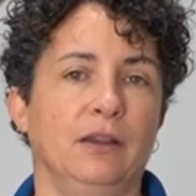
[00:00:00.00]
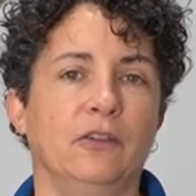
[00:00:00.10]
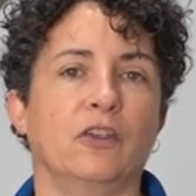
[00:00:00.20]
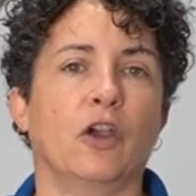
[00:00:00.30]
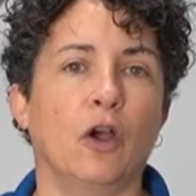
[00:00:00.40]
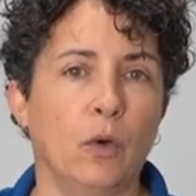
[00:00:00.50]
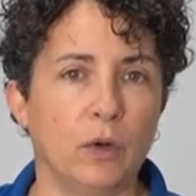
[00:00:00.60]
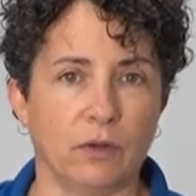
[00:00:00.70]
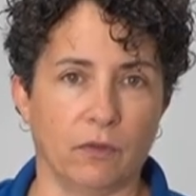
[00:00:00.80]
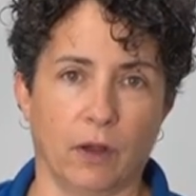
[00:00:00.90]
There's a
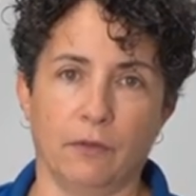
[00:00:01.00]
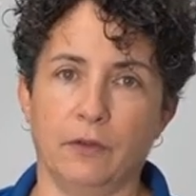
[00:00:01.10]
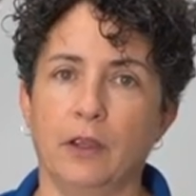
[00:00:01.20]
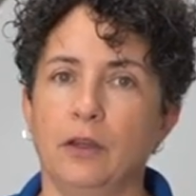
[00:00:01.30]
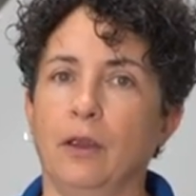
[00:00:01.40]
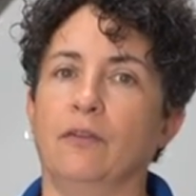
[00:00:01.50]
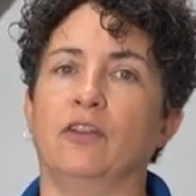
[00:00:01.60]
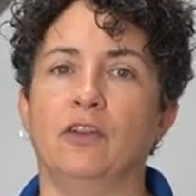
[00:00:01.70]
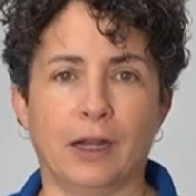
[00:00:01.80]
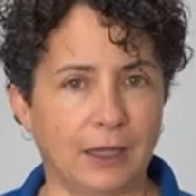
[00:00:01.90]
code involved. You have
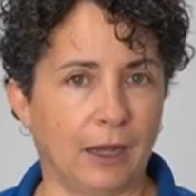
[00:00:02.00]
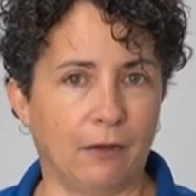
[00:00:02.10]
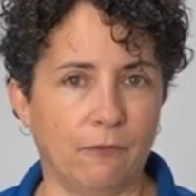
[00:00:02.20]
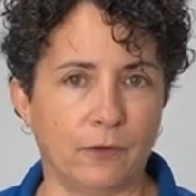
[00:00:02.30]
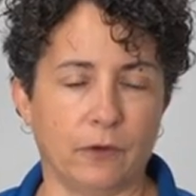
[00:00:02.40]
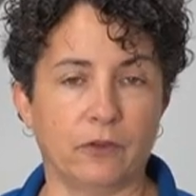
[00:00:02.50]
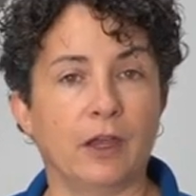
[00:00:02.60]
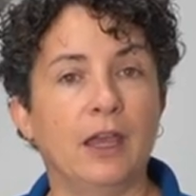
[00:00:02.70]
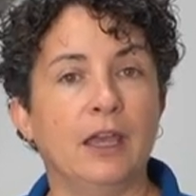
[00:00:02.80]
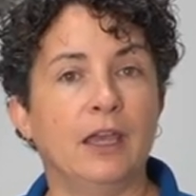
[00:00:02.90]
to check that out
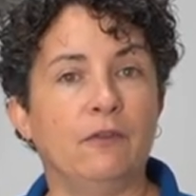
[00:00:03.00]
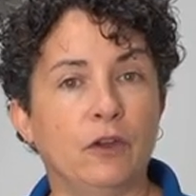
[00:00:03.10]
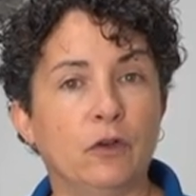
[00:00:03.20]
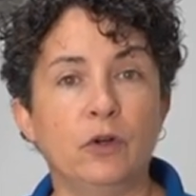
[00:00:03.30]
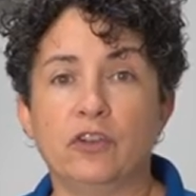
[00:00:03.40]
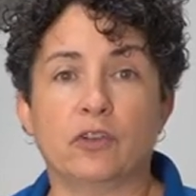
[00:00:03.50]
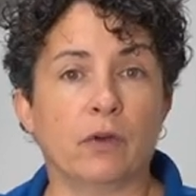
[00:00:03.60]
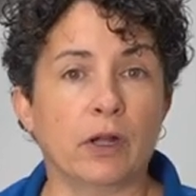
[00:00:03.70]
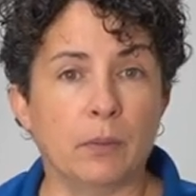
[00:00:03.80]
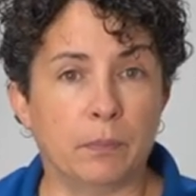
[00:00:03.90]
first. If you're doing just a
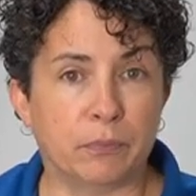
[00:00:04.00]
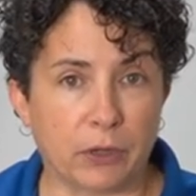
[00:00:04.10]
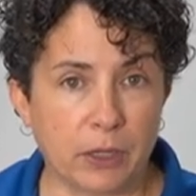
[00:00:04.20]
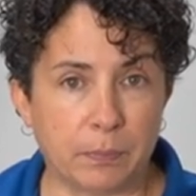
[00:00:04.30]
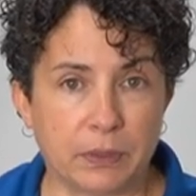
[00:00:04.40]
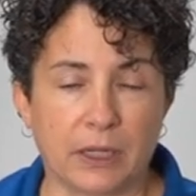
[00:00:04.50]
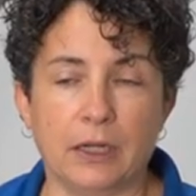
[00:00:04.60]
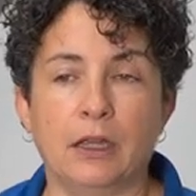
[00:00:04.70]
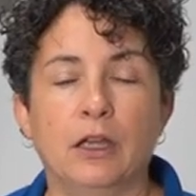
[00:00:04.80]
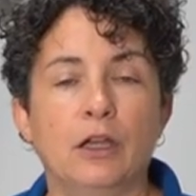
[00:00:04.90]
regular brake
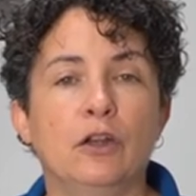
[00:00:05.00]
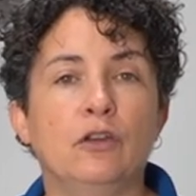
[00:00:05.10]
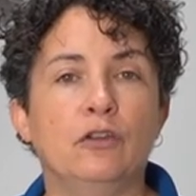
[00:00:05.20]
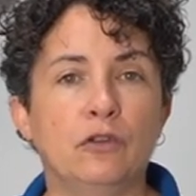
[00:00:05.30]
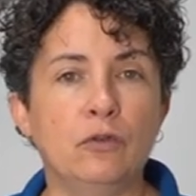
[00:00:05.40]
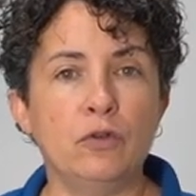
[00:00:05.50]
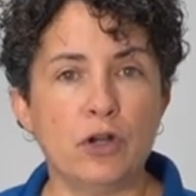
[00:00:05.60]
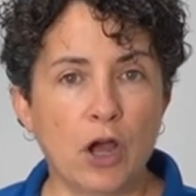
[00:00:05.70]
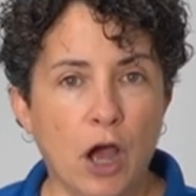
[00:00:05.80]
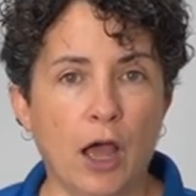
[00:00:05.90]
bleed, do
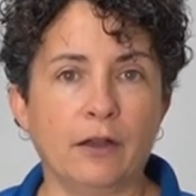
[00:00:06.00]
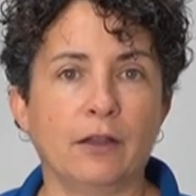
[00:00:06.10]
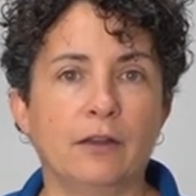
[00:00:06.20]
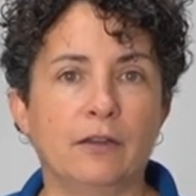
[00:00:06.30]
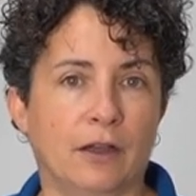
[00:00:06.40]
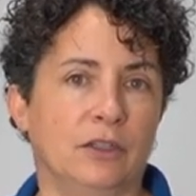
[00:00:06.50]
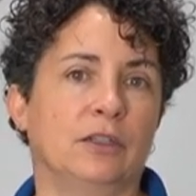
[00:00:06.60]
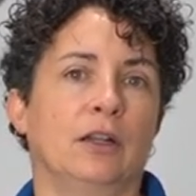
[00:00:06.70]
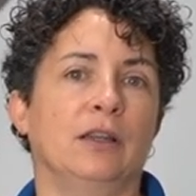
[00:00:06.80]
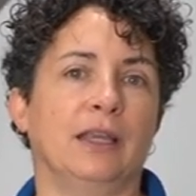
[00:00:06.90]
not
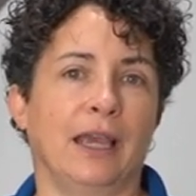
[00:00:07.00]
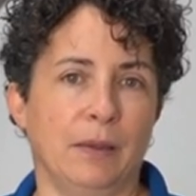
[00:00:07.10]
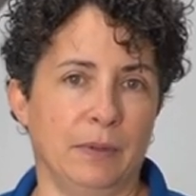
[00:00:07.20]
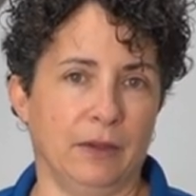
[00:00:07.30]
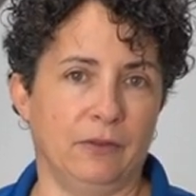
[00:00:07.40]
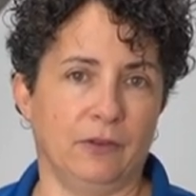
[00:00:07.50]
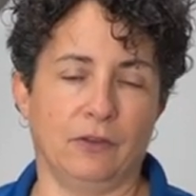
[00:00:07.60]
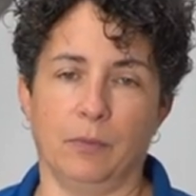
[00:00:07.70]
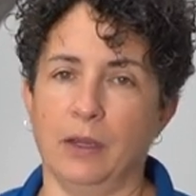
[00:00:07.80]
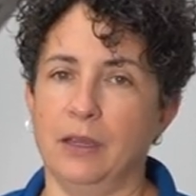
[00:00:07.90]
touch the ABS
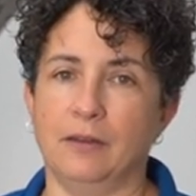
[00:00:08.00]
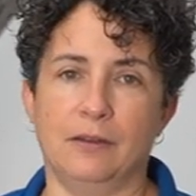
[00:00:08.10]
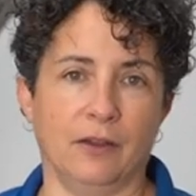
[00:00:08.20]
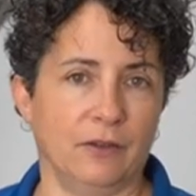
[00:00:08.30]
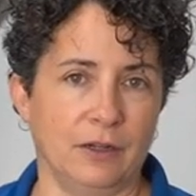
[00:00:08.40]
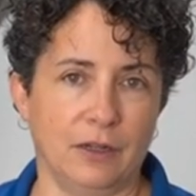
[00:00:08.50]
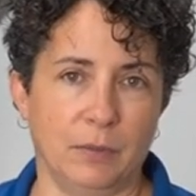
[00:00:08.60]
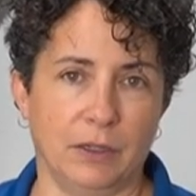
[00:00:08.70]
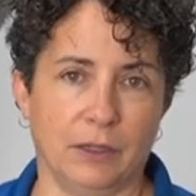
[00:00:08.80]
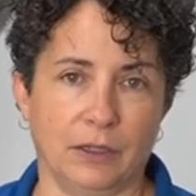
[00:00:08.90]
system. It doesn't need
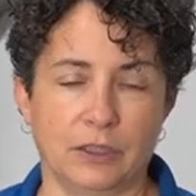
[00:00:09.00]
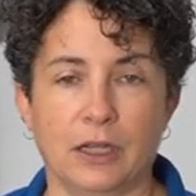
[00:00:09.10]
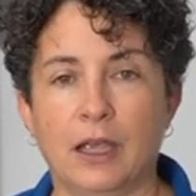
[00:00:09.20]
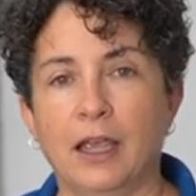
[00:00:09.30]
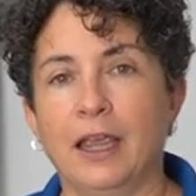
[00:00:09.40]
to be touched.